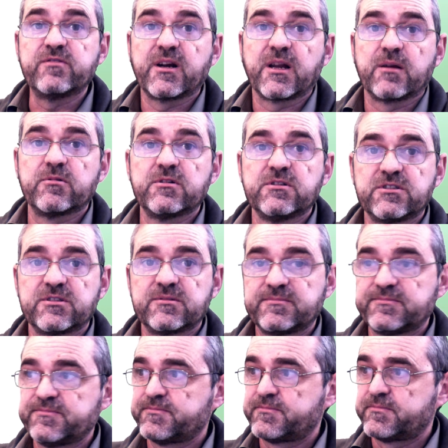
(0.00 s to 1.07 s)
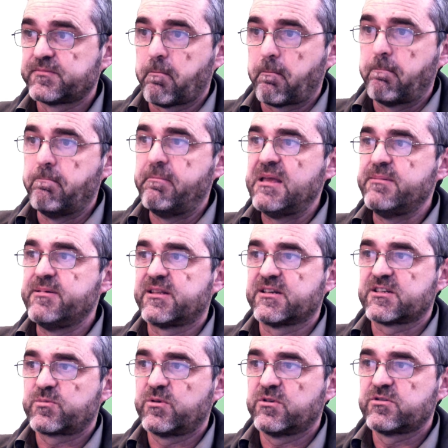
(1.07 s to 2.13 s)
variables, bb
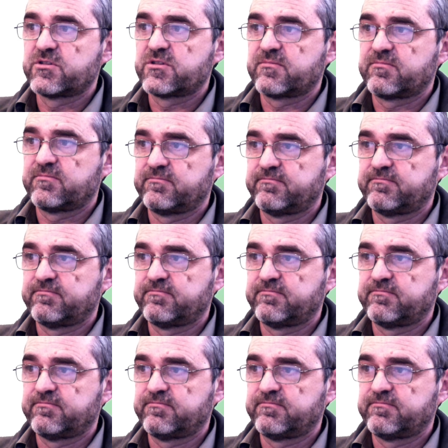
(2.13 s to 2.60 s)
transposed.